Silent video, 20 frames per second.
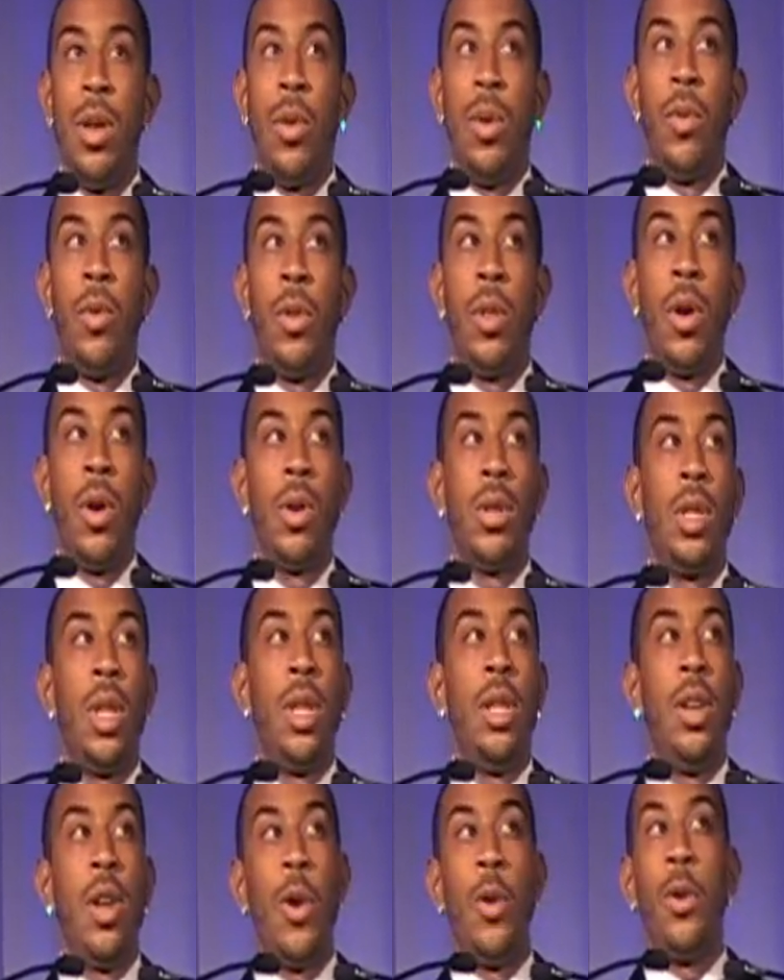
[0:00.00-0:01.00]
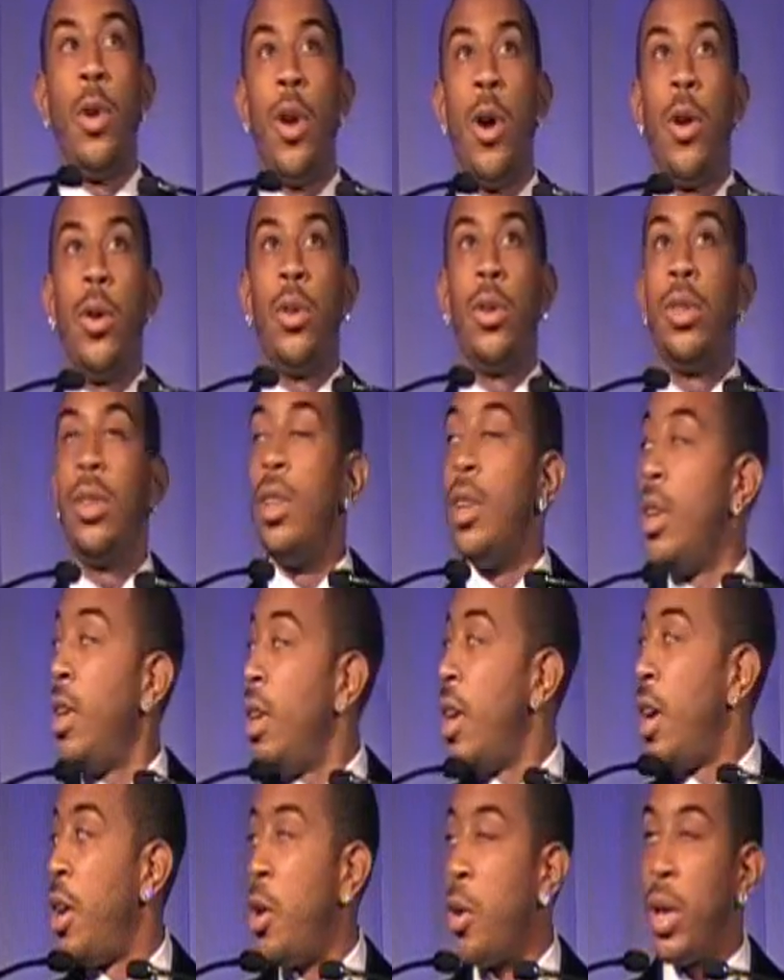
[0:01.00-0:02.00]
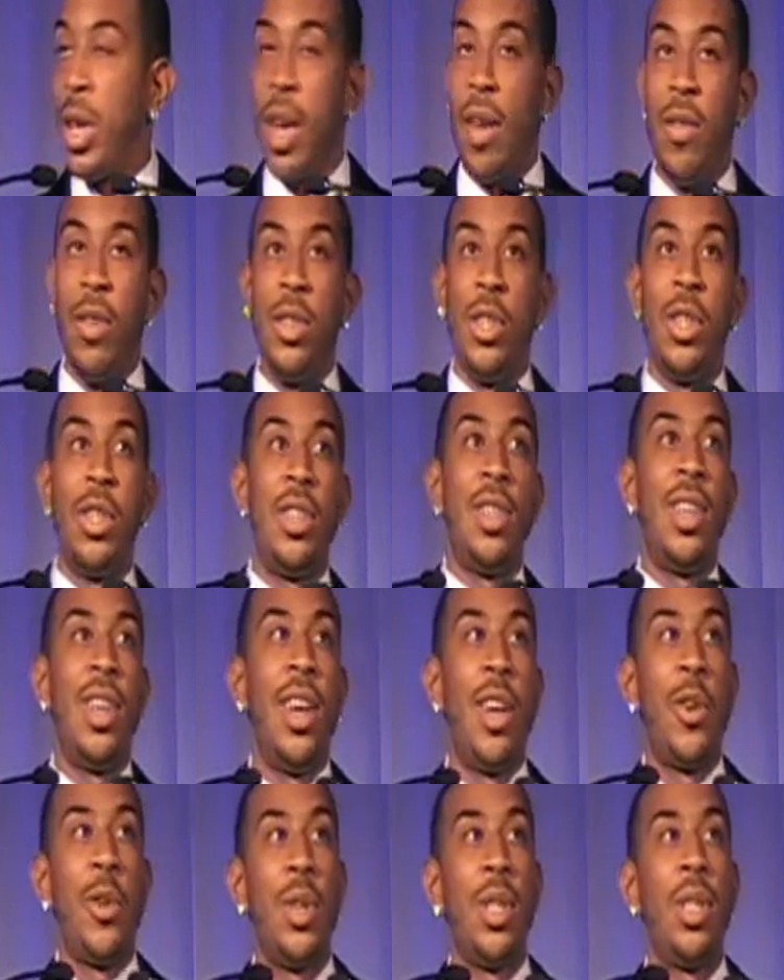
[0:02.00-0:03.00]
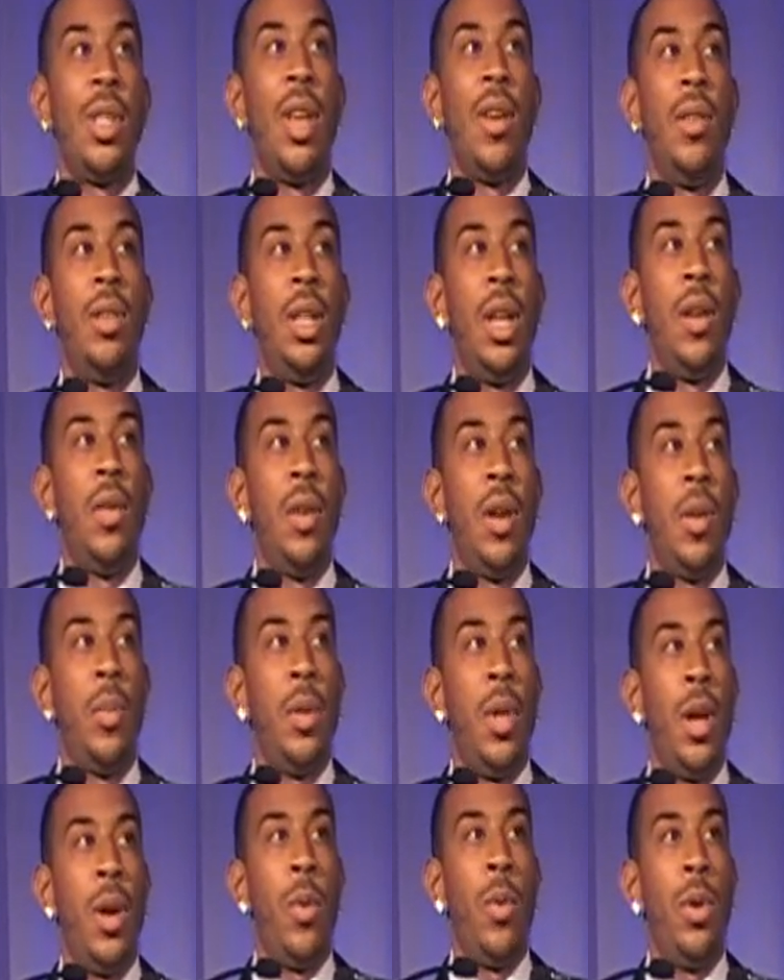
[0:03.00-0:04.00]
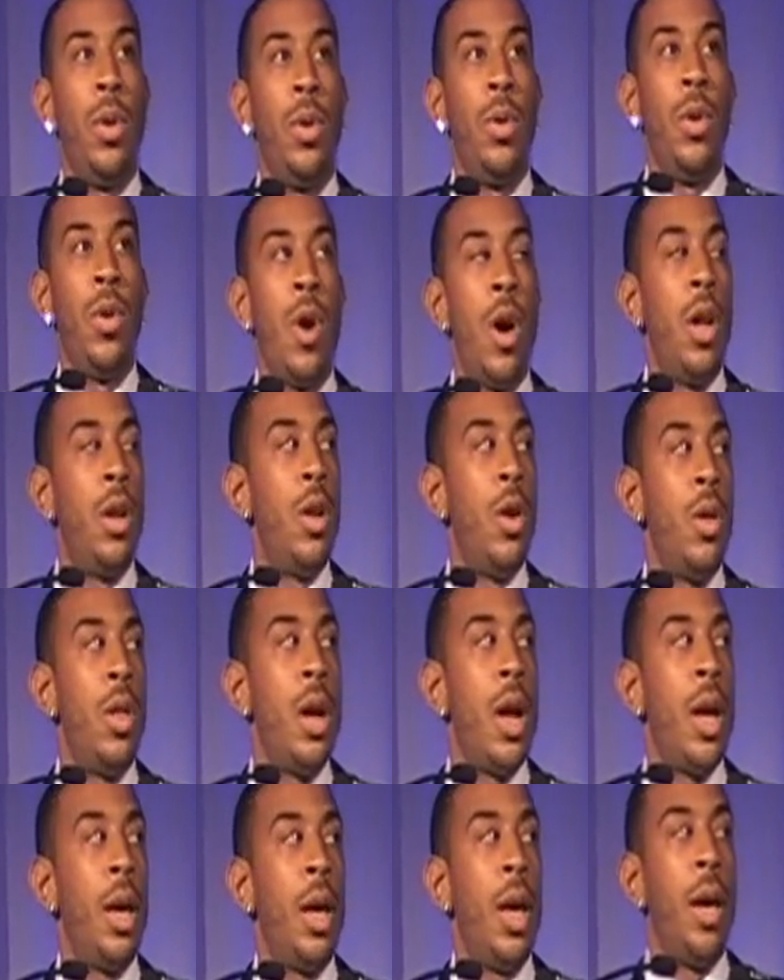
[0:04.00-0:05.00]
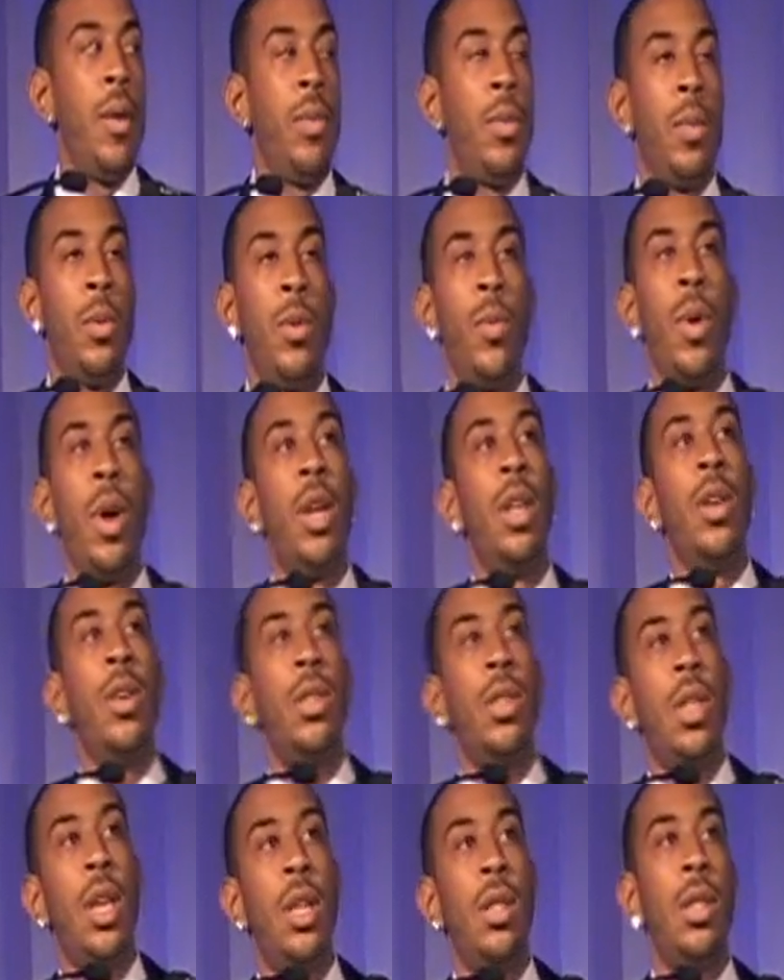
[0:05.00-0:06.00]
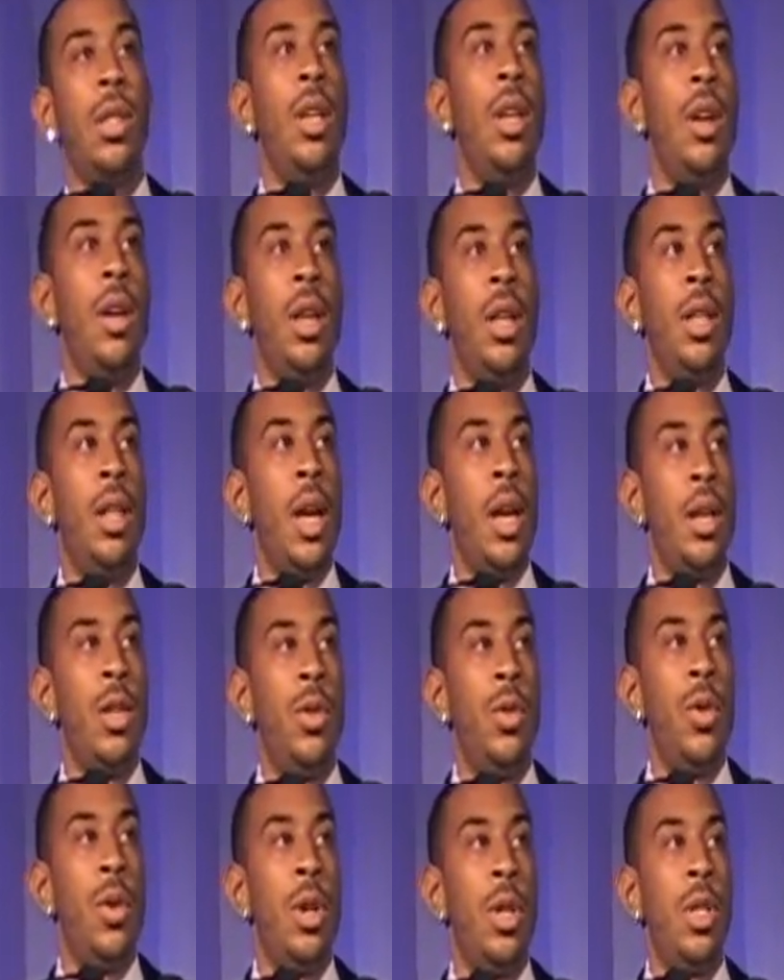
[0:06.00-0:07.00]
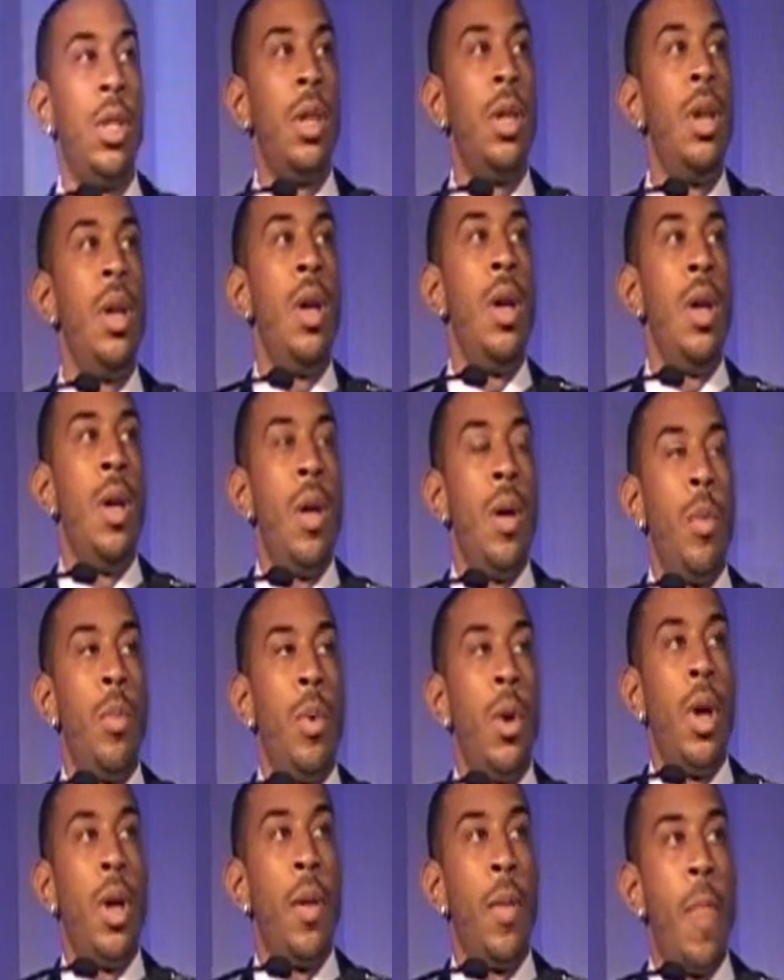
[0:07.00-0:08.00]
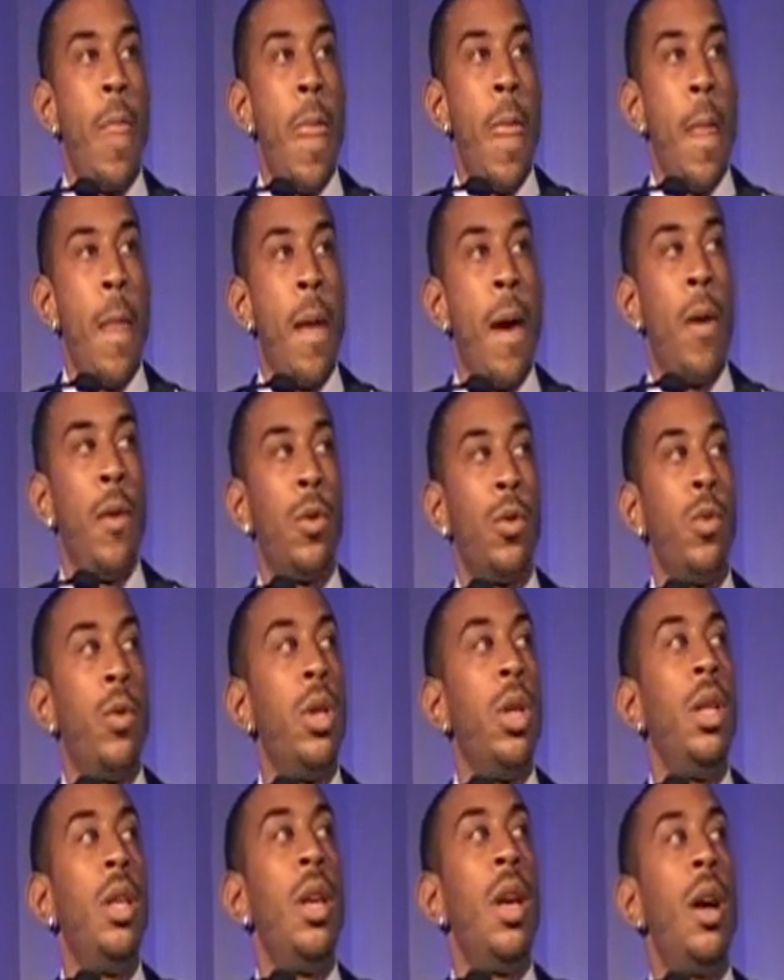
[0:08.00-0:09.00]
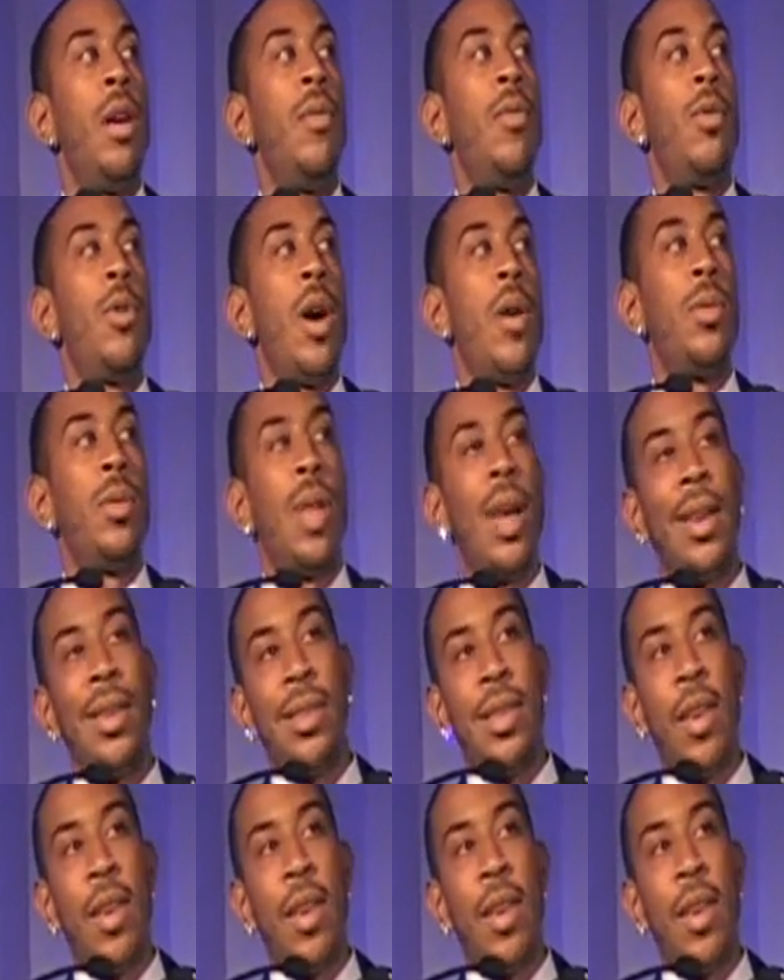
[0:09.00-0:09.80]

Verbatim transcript: But for those that don't know, I know Kevin just said Chris Lova Lova up there. We, you all know that I came from the radio station here in Atlanta, Georgia. But I was really young. I was like